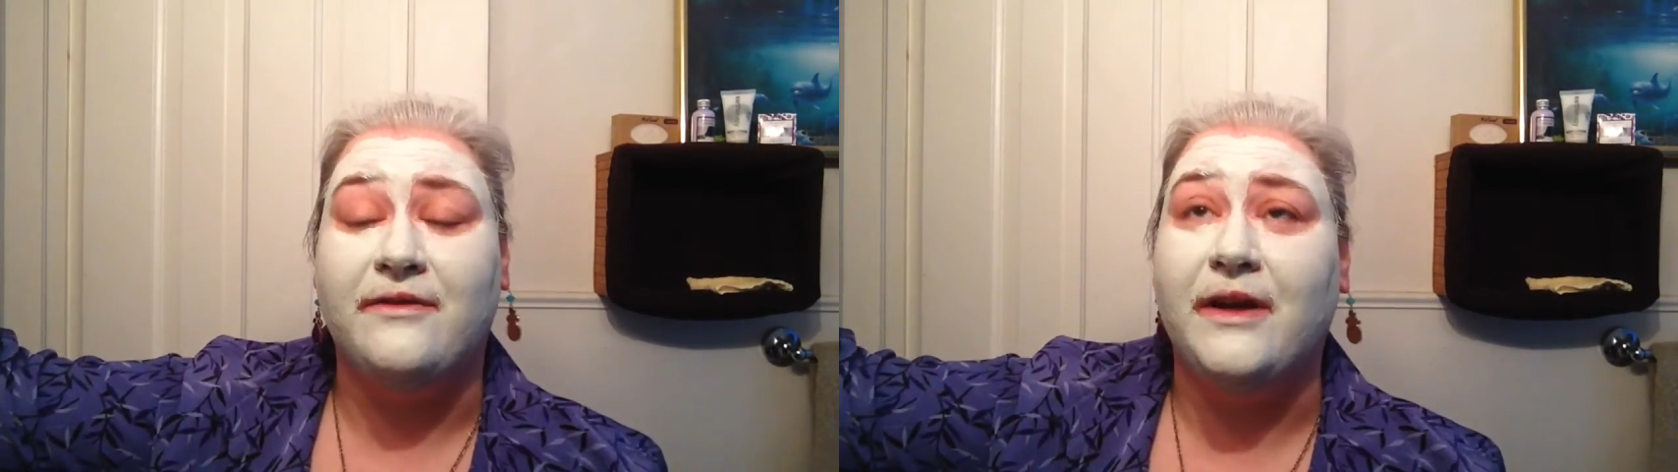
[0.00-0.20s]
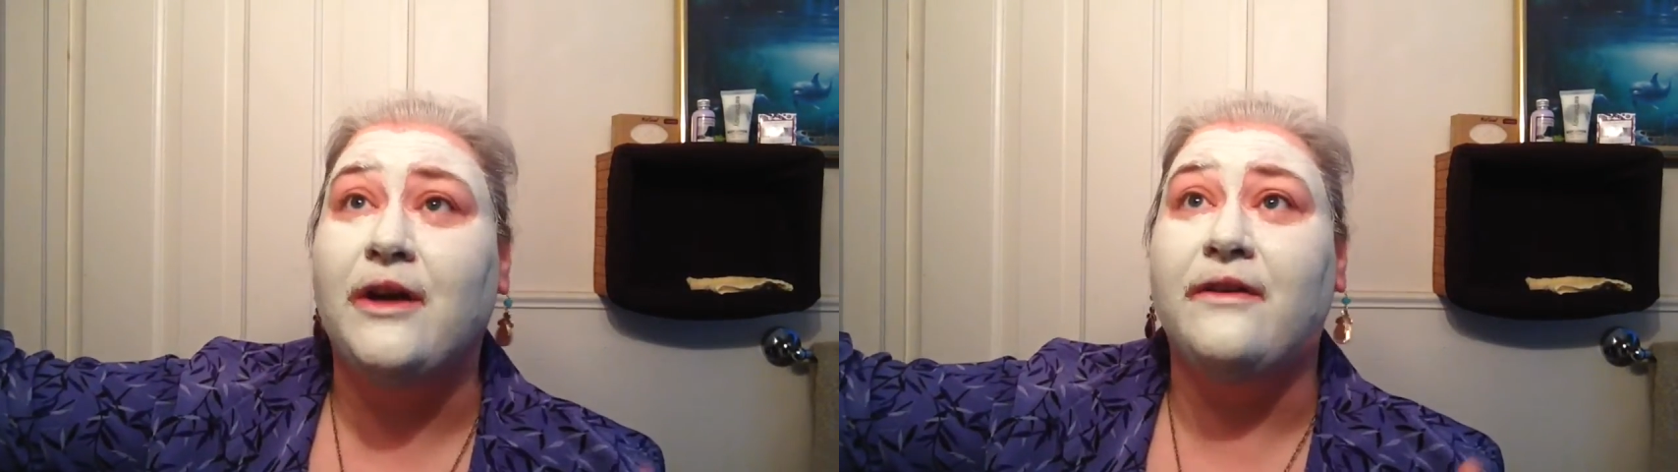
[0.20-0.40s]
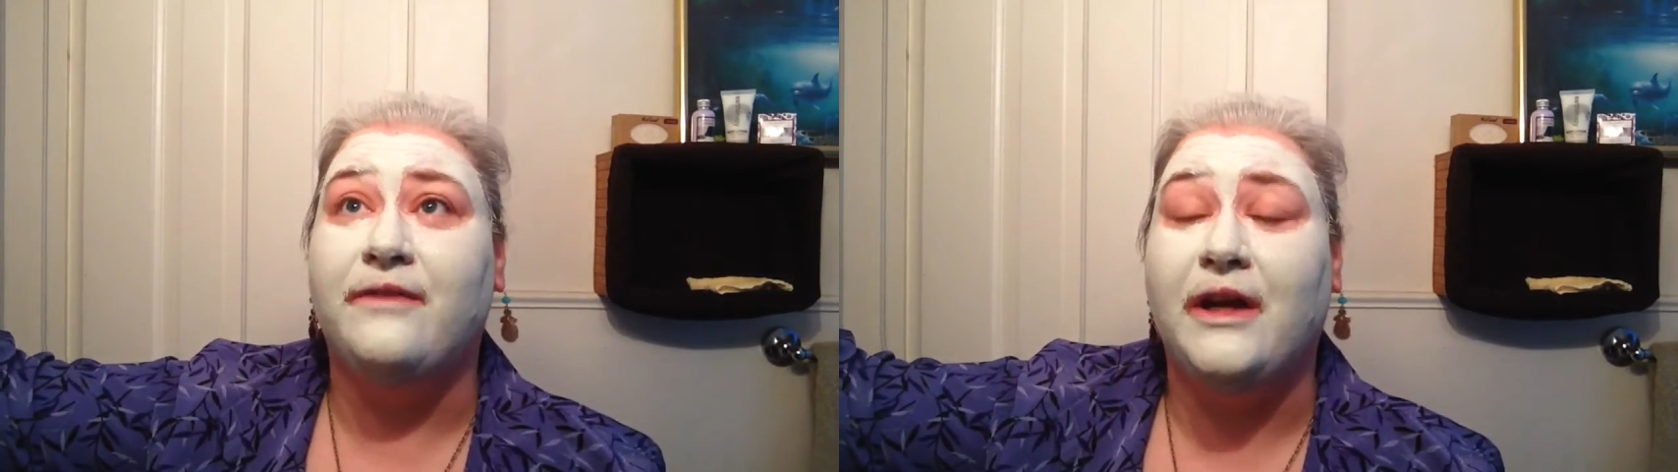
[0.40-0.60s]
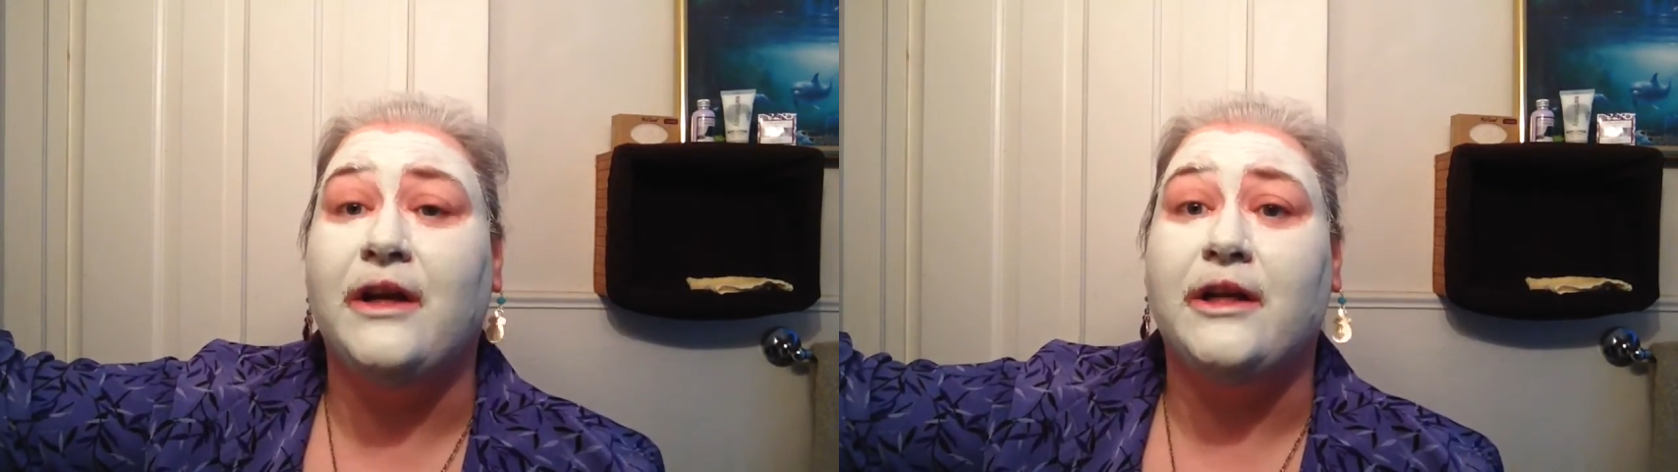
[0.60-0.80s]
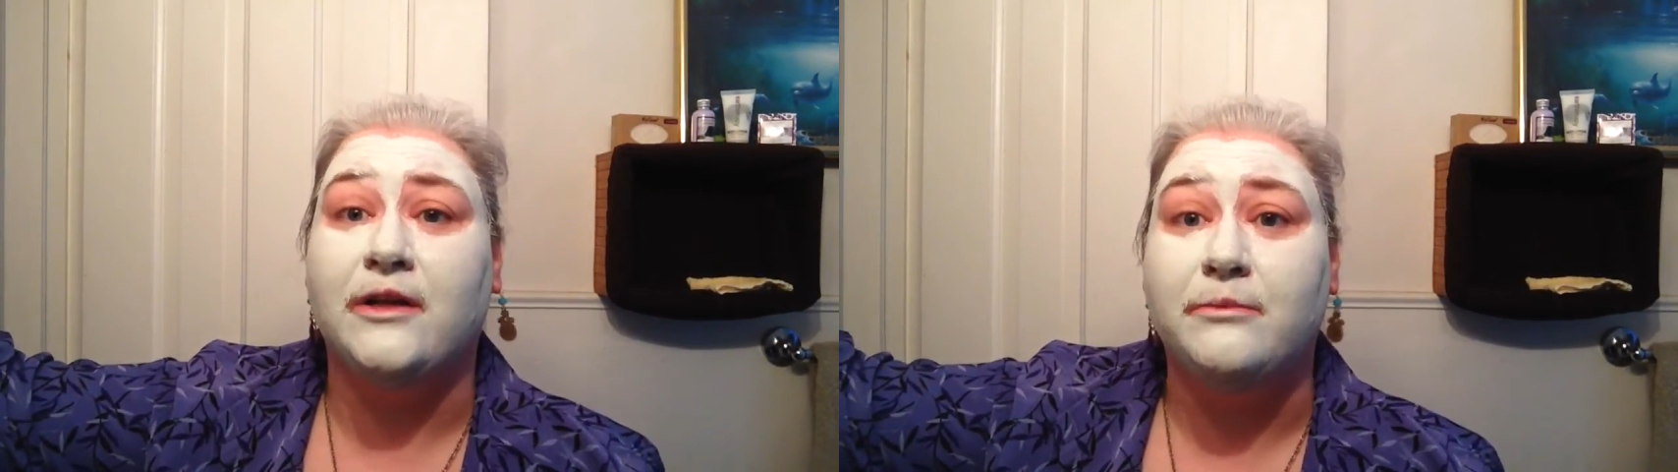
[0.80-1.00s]
Very,
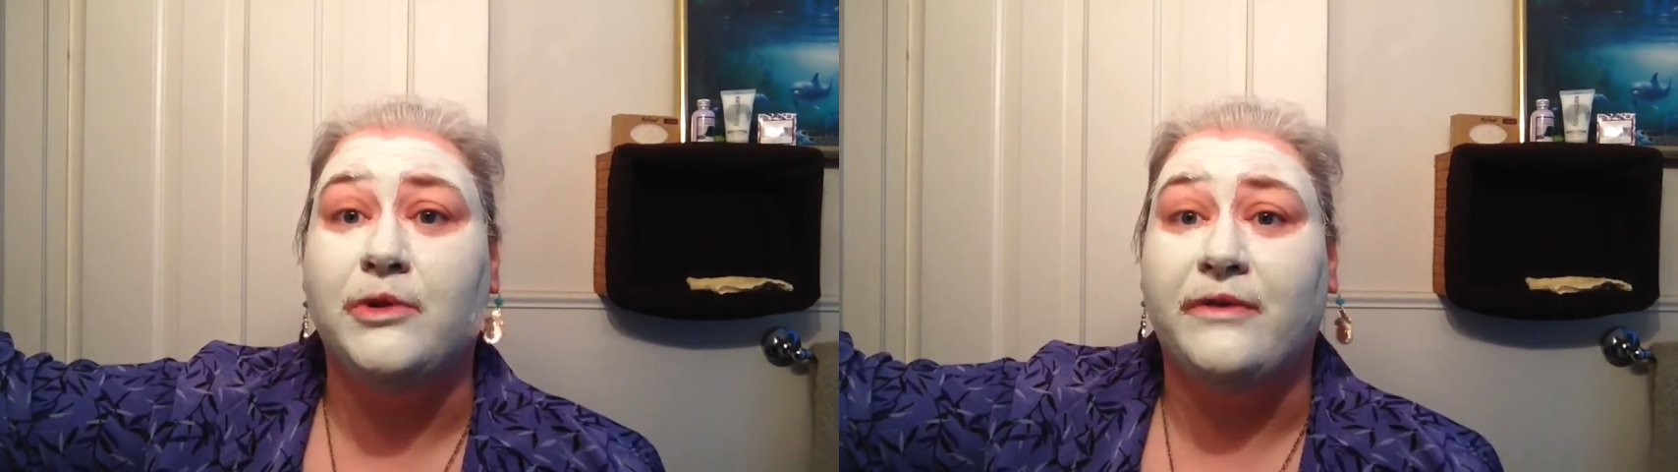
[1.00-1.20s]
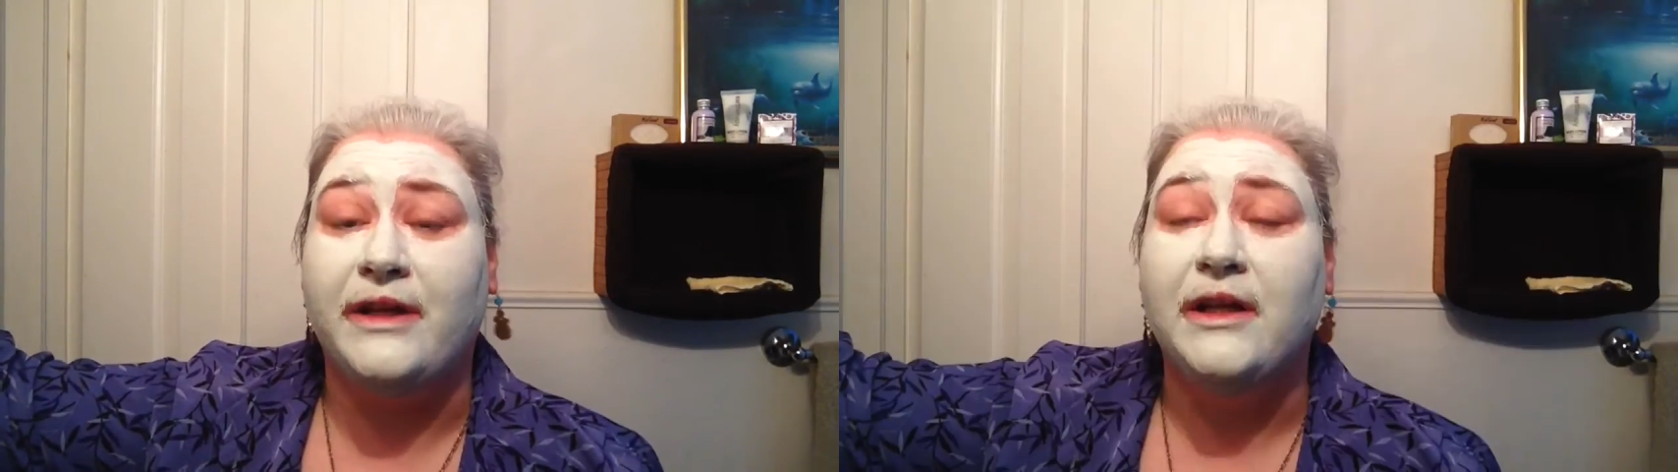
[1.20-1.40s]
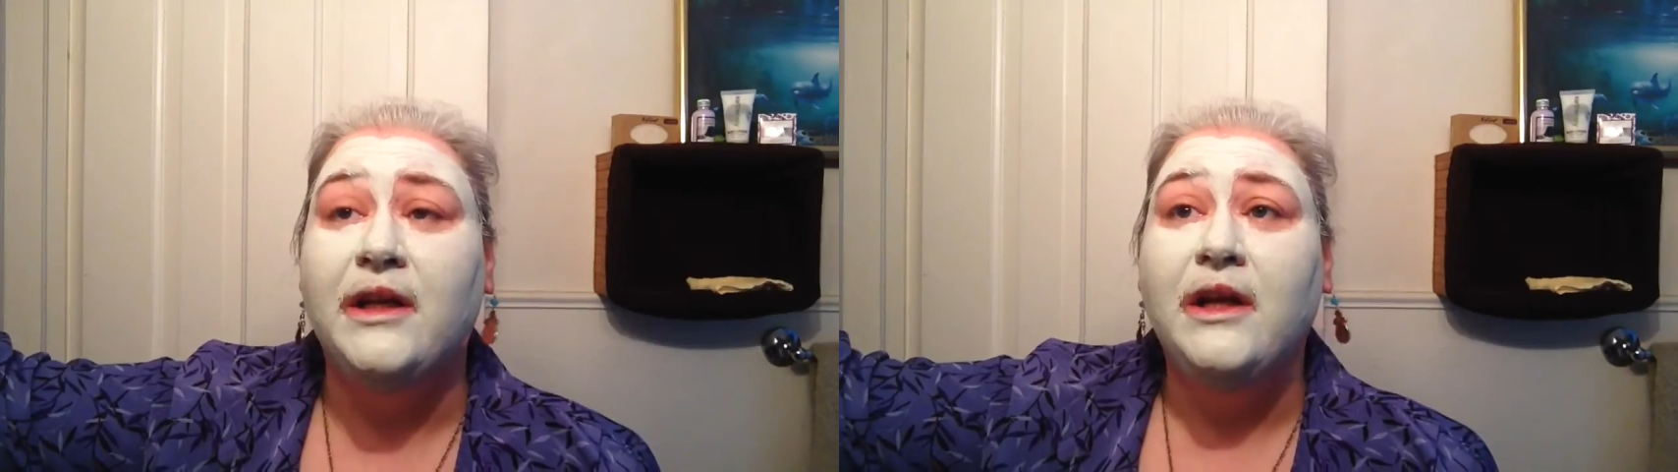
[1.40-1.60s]
very good movie.